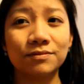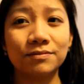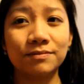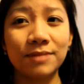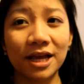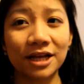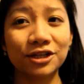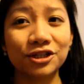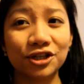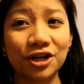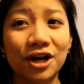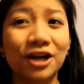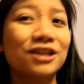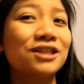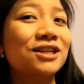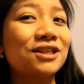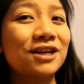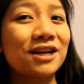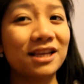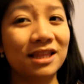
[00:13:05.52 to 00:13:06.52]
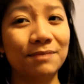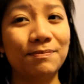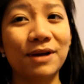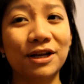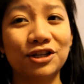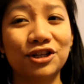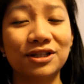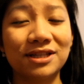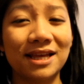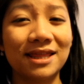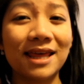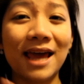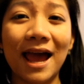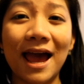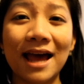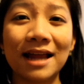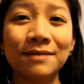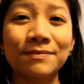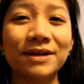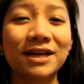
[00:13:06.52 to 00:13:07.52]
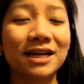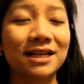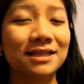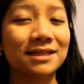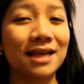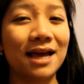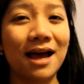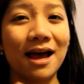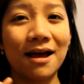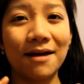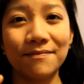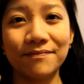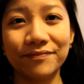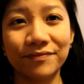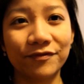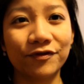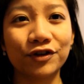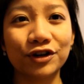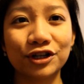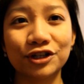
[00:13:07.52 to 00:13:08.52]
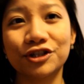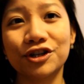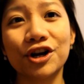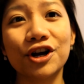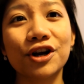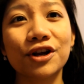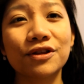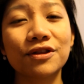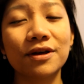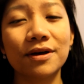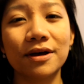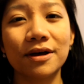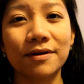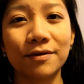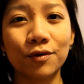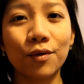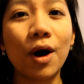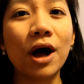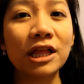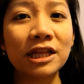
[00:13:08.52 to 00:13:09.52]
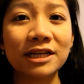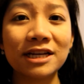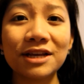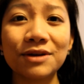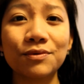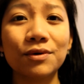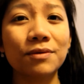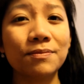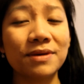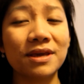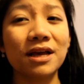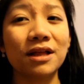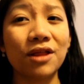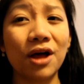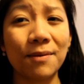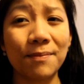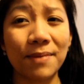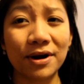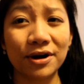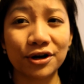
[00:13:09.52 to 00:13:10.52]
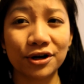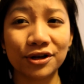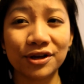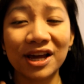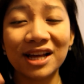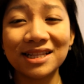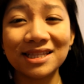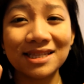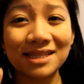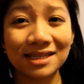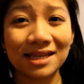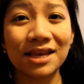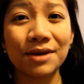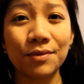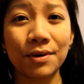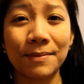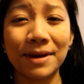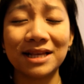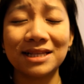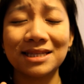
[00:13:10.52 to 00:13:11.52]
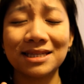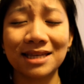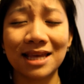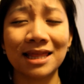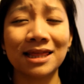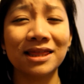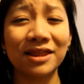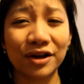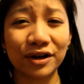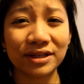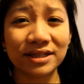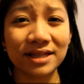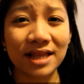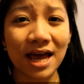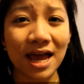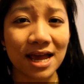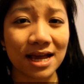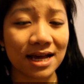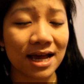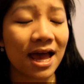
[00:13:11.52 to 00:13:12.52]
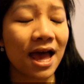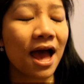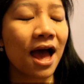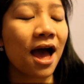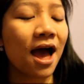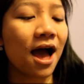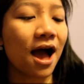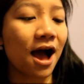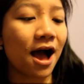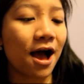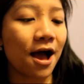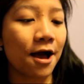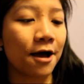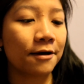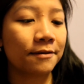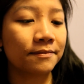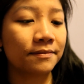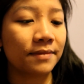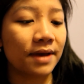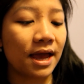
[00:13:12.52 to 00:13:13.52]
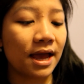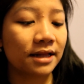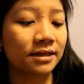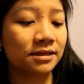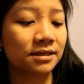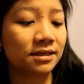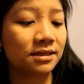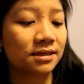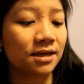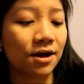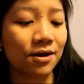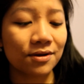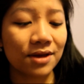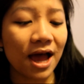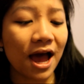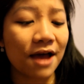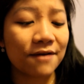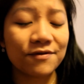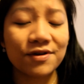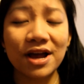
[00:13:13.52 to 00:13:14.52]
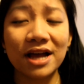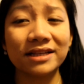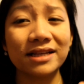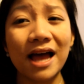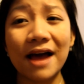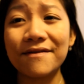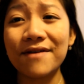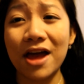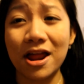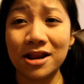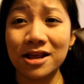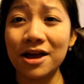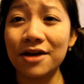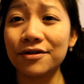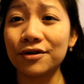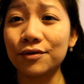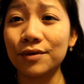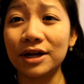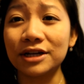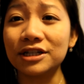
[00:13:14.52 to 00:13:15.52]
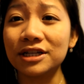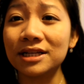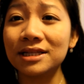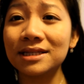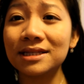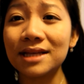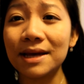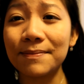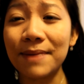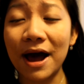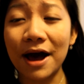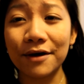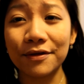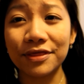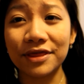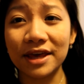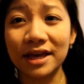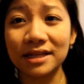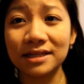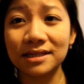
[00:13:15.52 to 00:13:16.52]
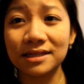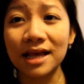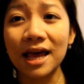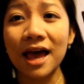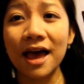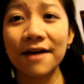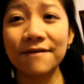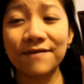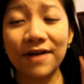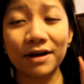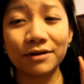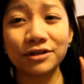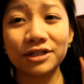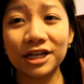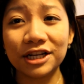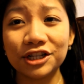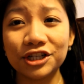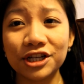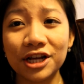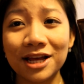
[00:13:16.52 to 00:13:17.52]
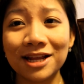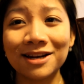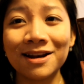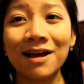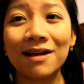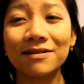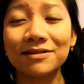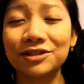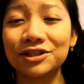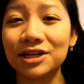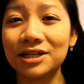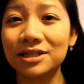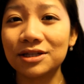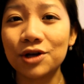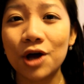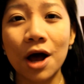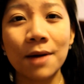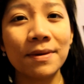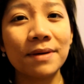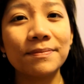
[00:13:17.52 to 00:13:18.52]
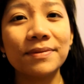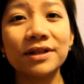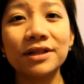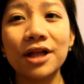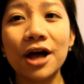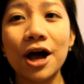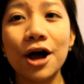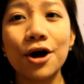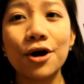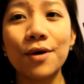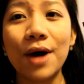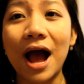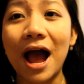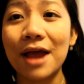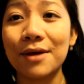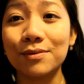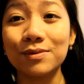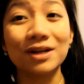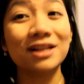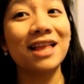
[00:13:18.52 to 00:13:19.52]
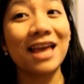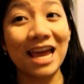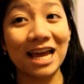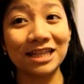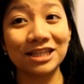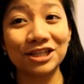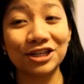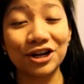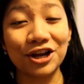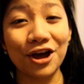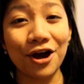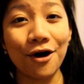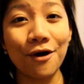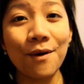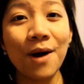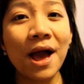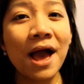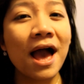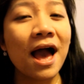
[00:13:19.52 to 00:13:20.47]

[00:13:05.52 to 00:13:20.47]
make sure to look at the pictures at the end, because for sure the quality will be a lot better and you can see what my skin looks like. And so yeah, if you guys have any other questions about this foundation, just comment below. I will answer you.